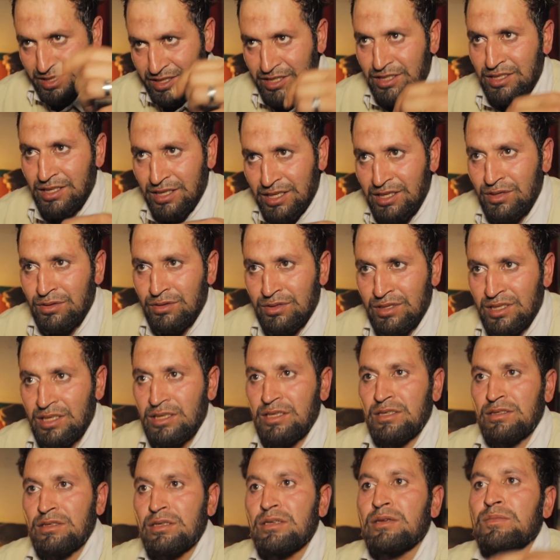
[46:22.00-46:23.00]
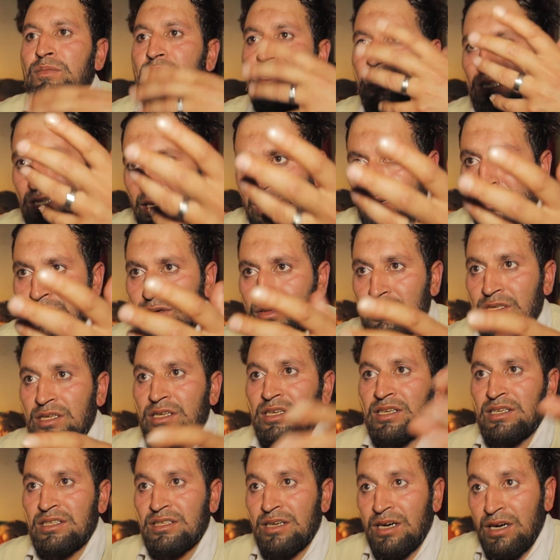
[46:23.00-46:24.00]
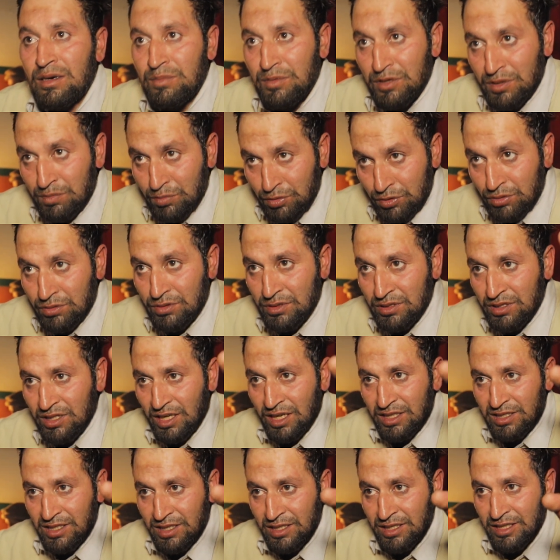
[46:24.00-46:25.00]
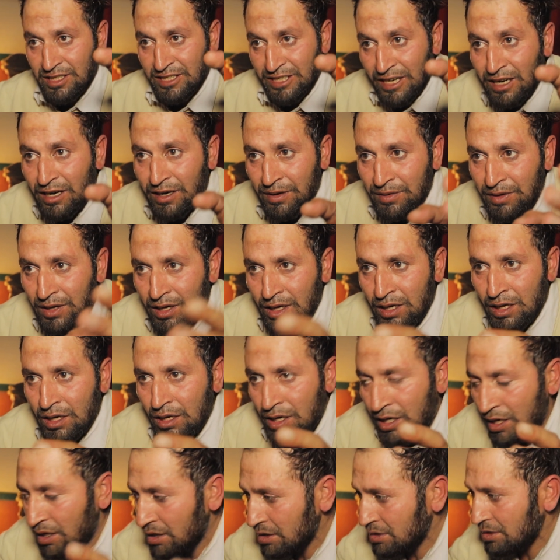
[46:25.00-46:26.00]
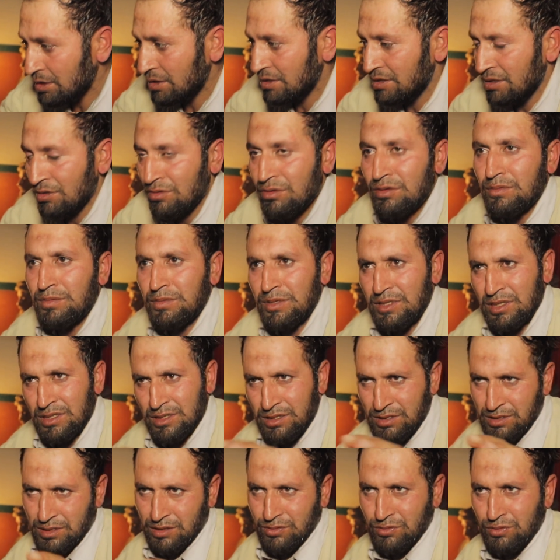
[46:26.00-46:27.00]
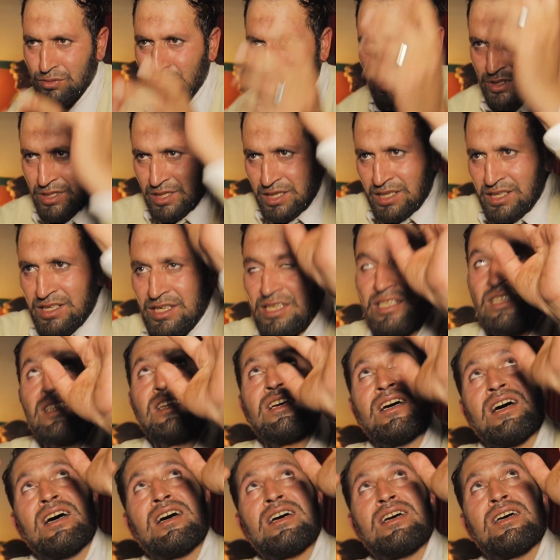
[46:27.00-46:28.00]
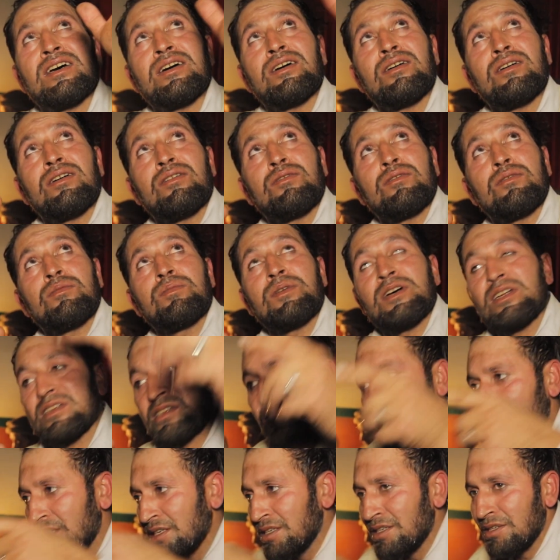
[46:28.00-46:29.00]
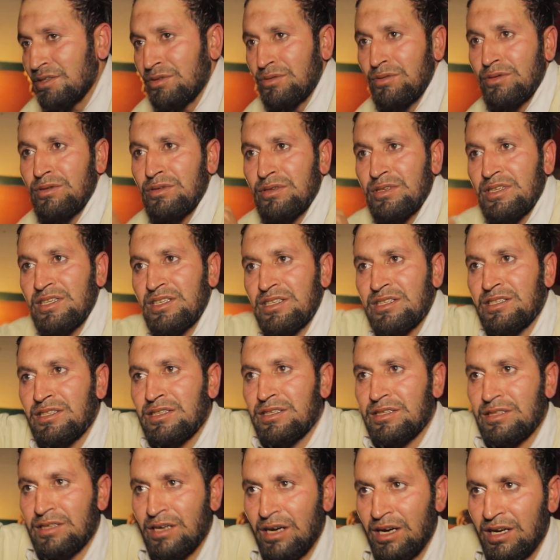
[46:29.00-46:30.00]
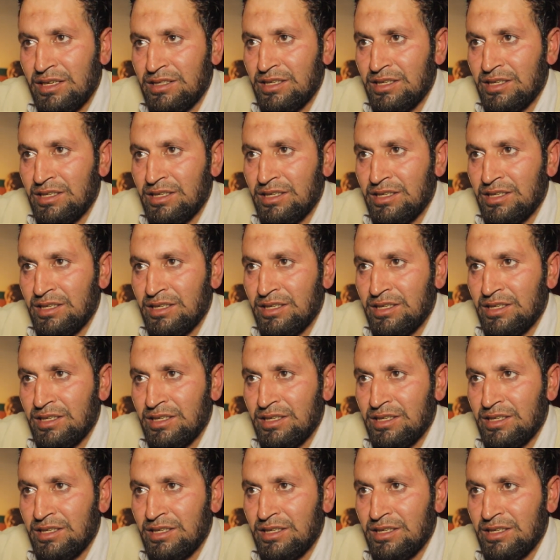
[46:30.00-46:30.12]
been to a place where a lot of wild animals, extraterrestrial creatures also live there, and one of them is stalking you.